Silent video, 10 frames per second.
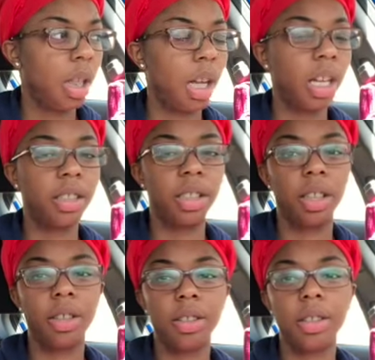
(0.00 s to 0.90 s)
like I
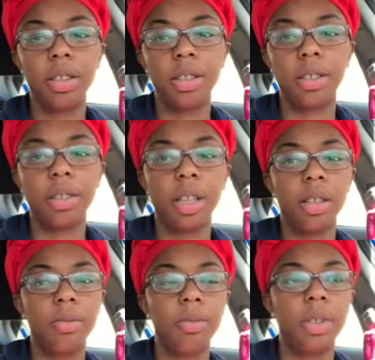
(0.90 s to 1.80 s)
said earlier,
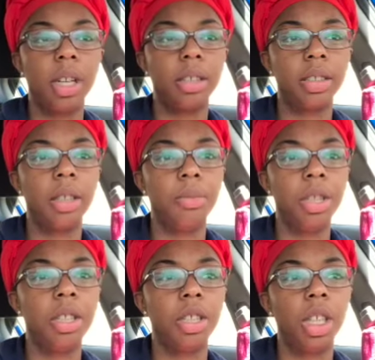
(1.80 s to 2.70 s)
like when I say
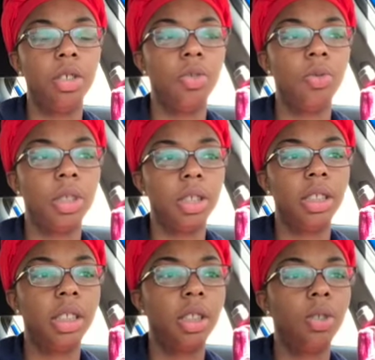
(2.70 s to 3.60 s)
be the change you want to
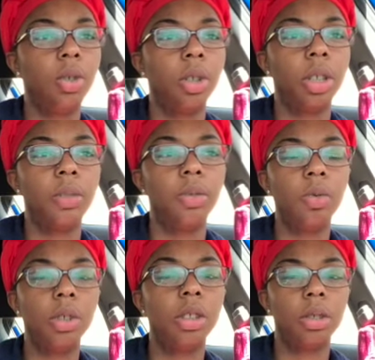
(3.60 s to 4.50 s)
see, or if
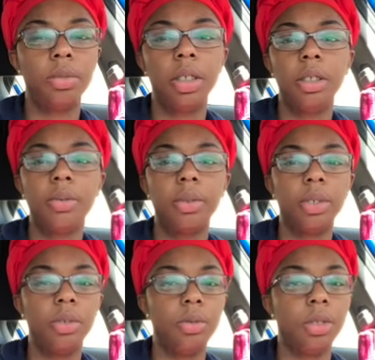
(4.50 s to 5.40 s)
you want something
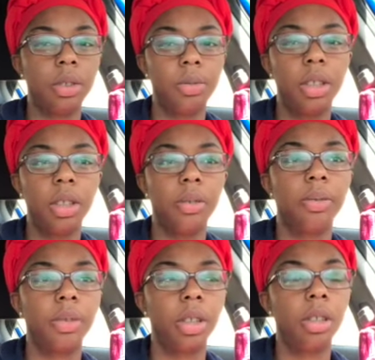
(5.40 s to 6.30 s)
different, do something
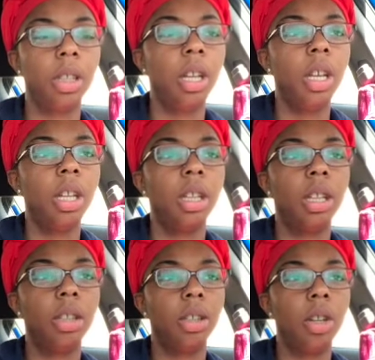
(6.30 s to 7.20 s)
different,
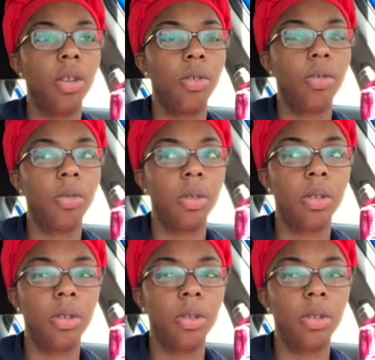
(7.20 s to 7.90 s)
you know.